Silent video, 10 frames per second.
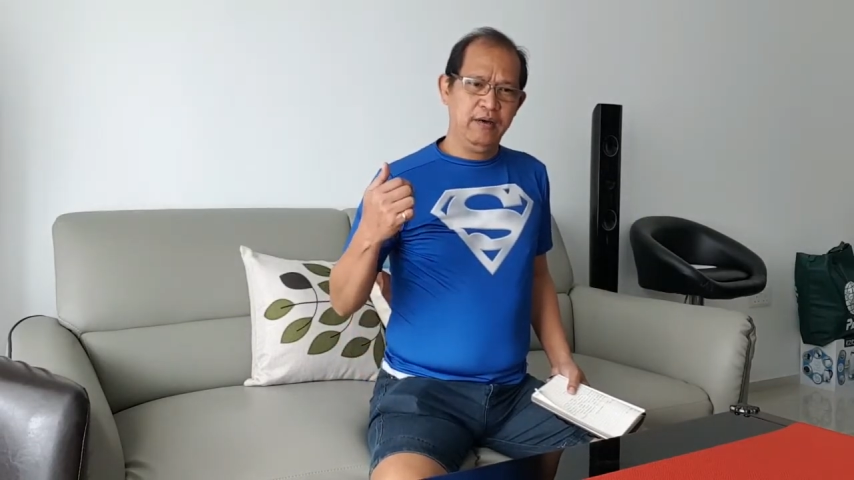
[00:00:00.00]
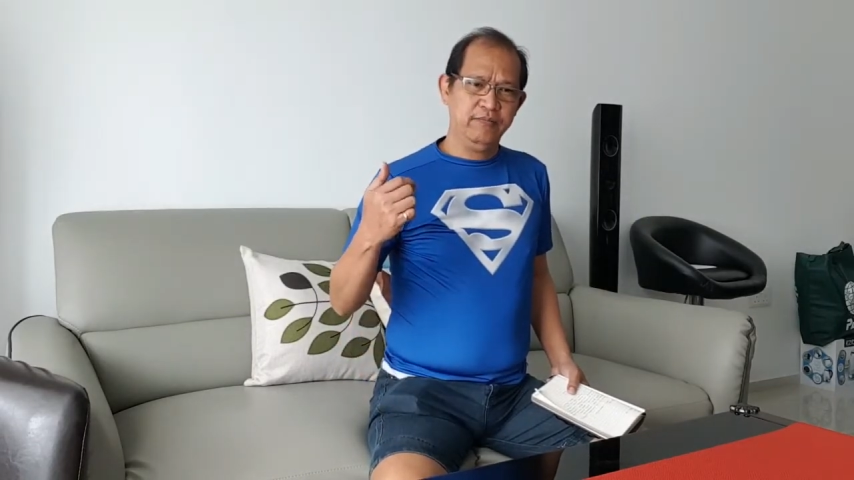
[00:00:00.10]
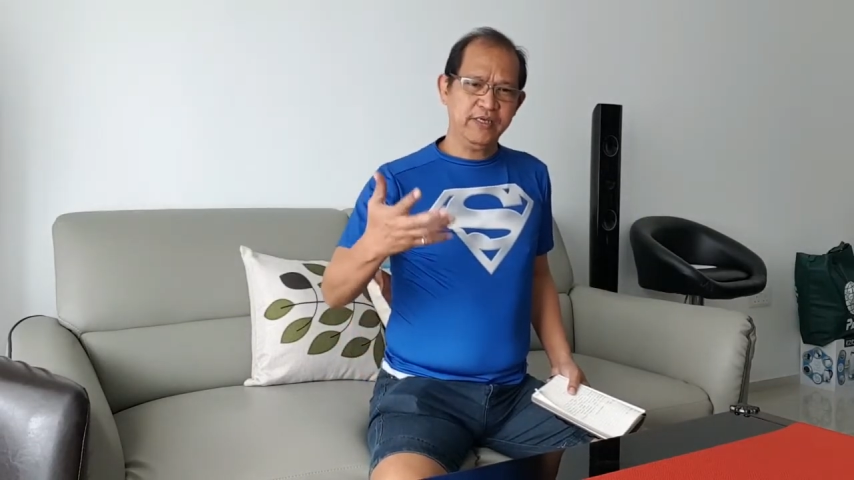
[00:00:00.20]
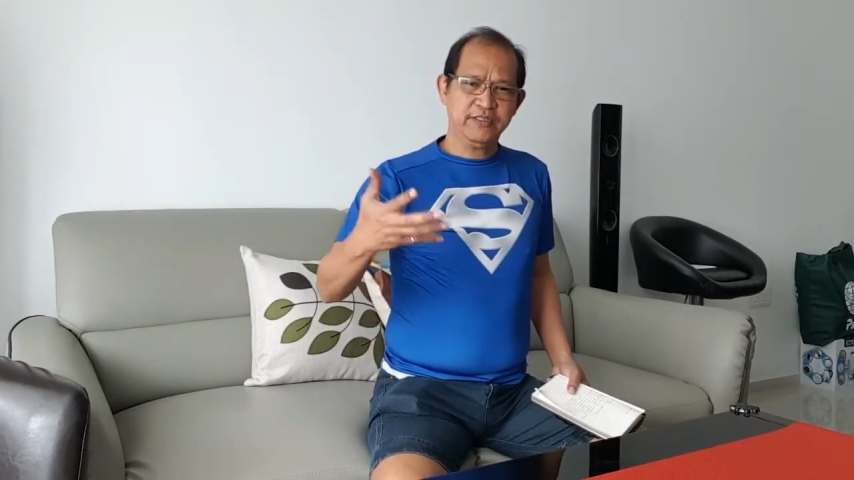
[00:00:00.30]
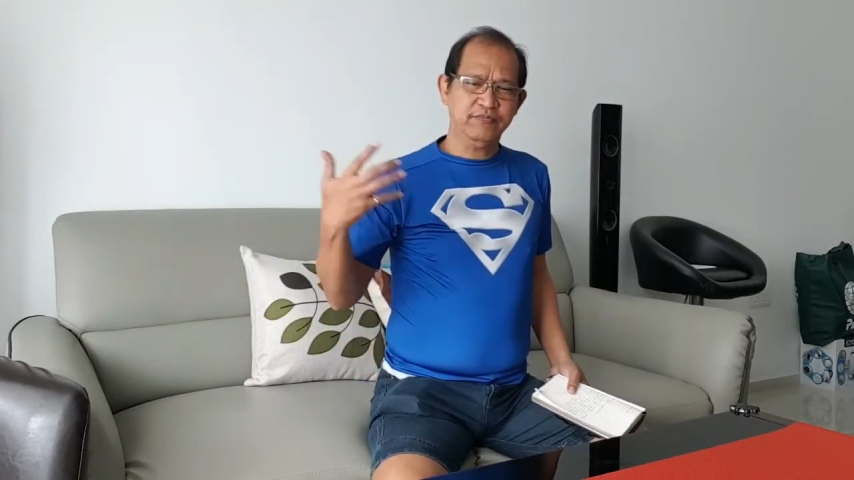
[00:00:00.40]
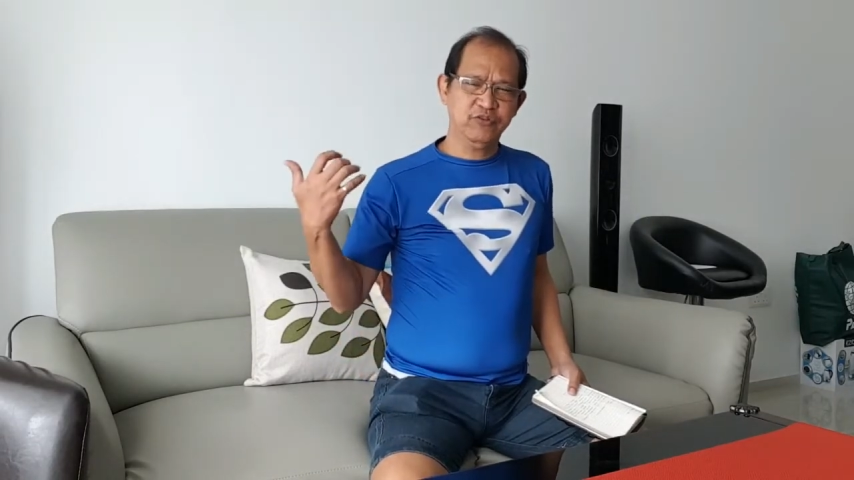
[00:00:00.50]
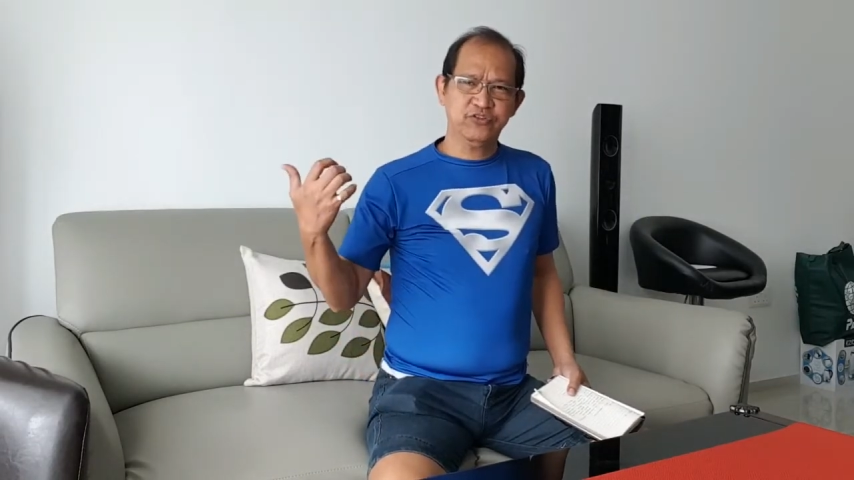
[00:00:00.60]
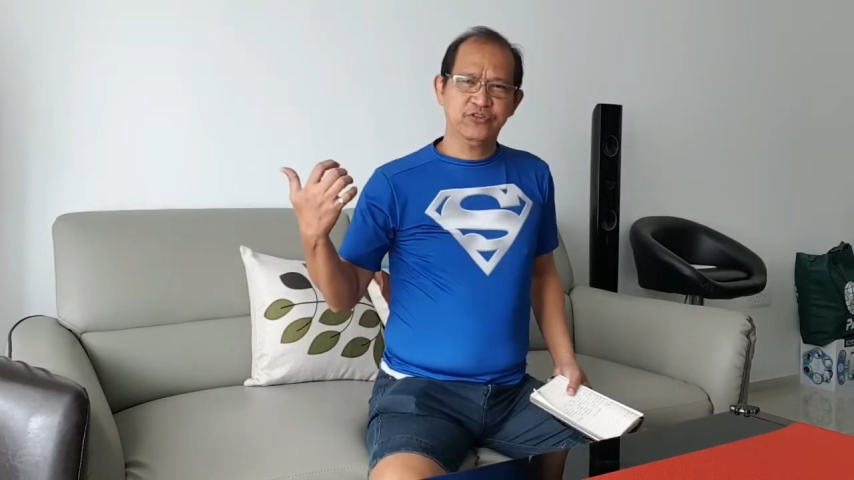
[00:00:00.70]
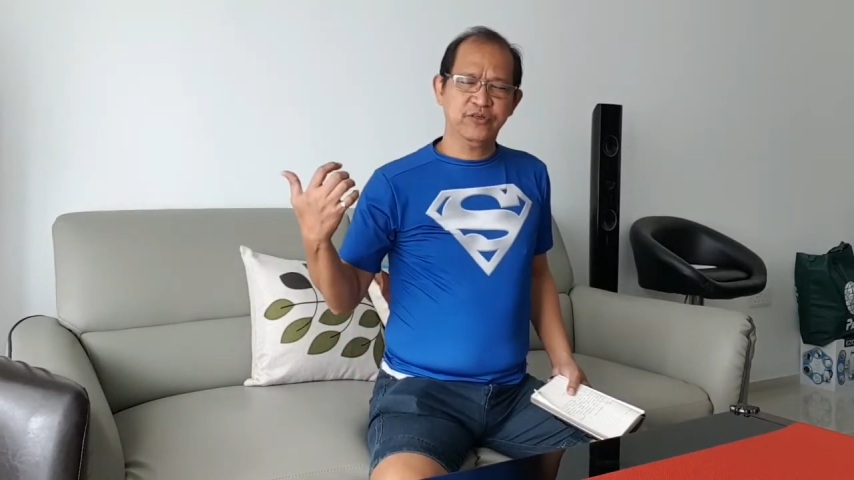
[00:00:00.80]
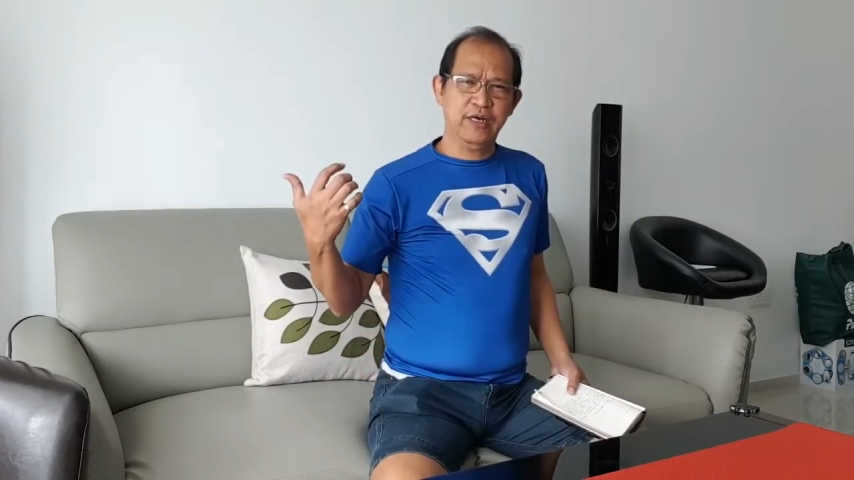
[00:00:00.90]
make some
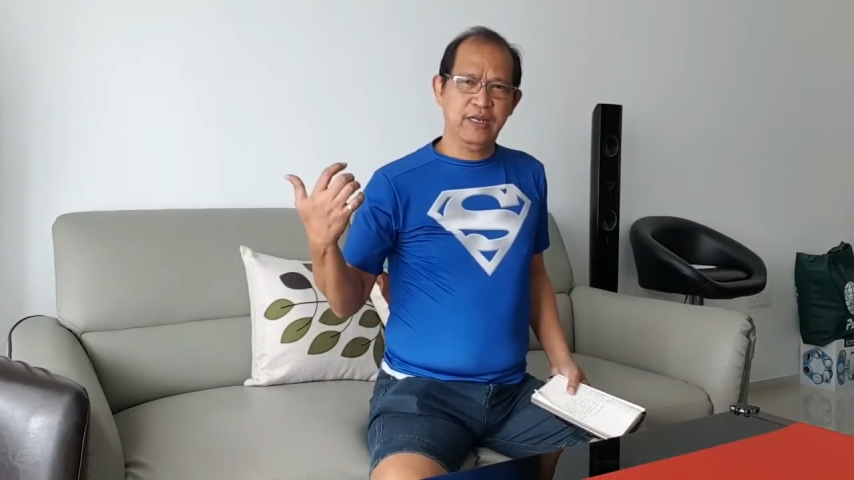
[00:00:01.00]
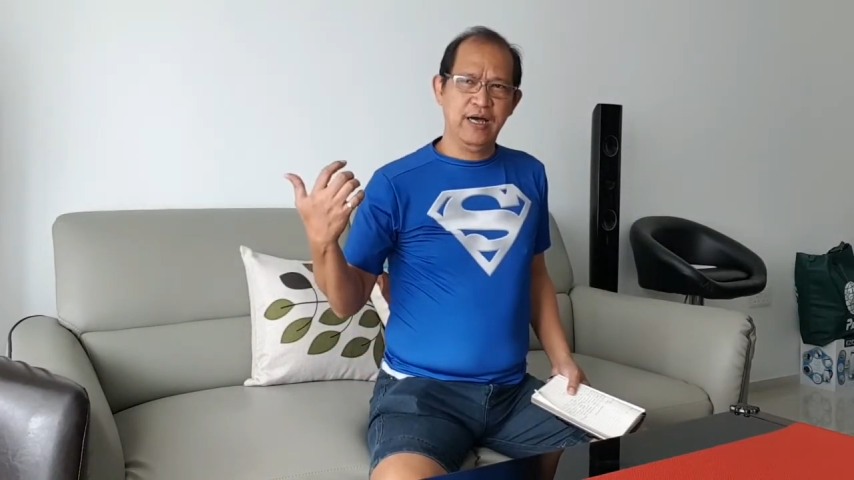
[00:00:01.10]
tutorial